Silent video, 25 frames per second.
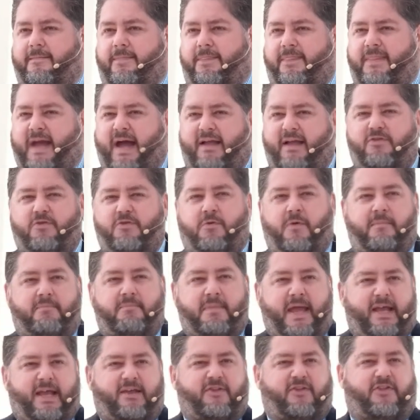That's what
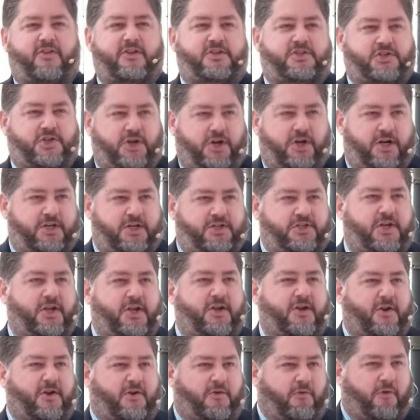makes the church
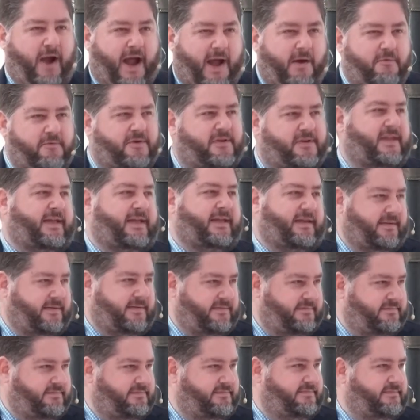grounded.
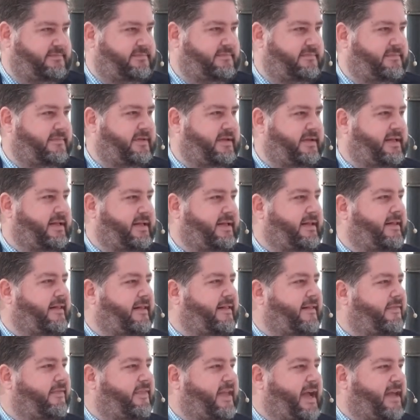
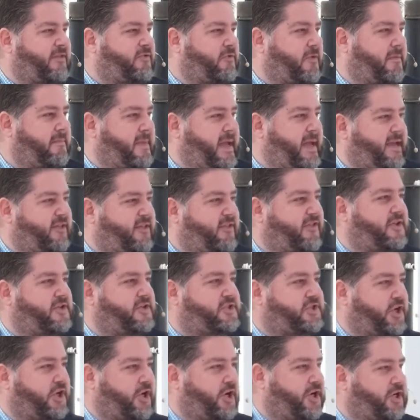That's what makes the
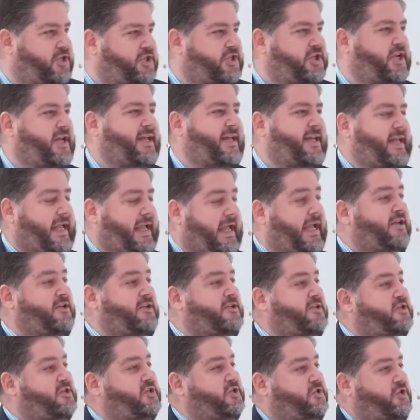church
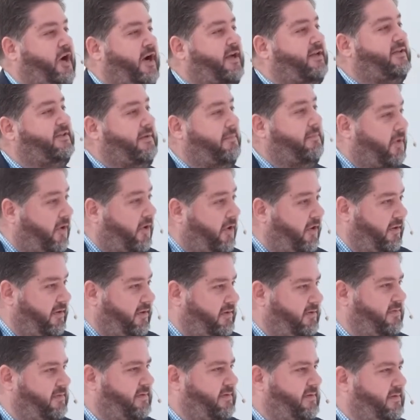indestructible.
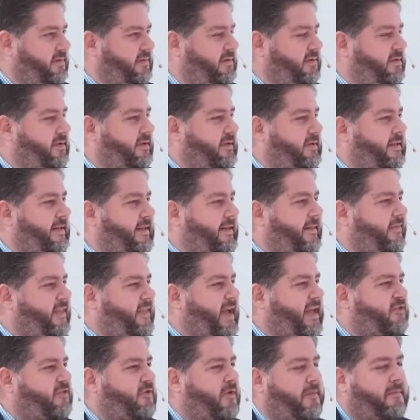
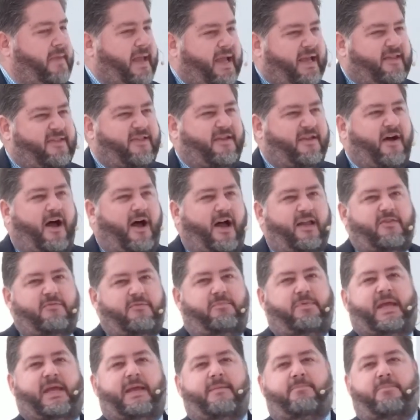That's what makes God's
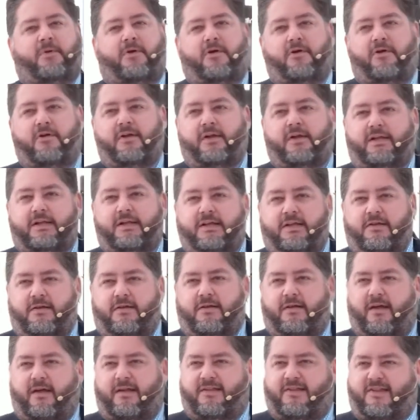people
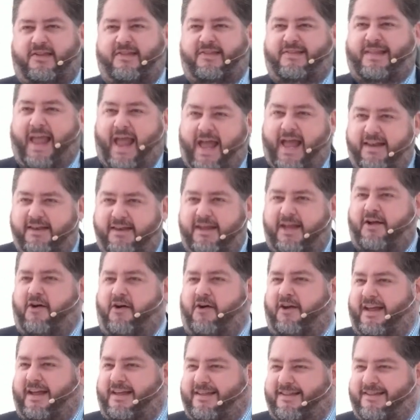standing
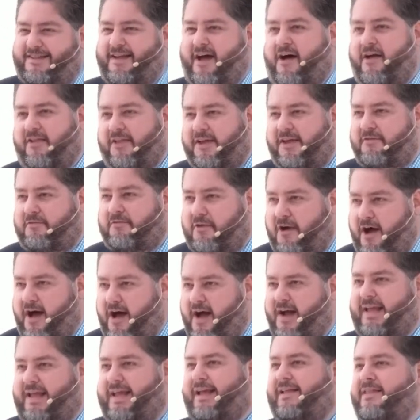on a solid
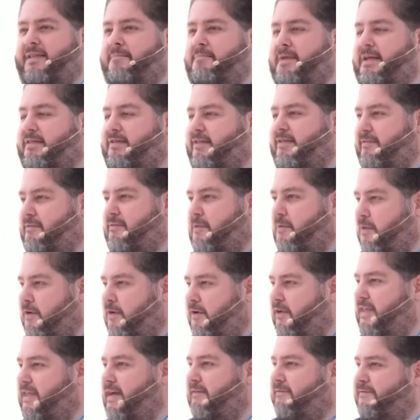rock in the midst of a
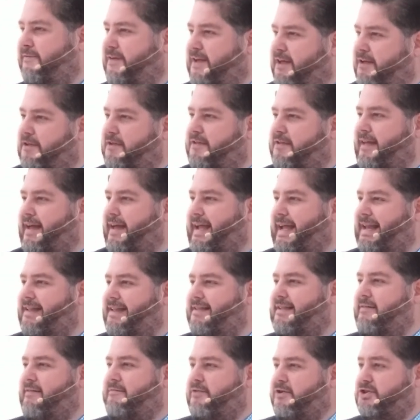world that feels like it
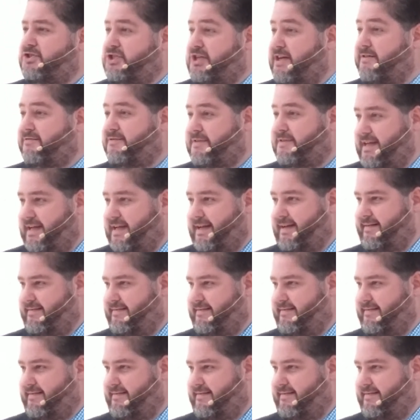is ever shifting.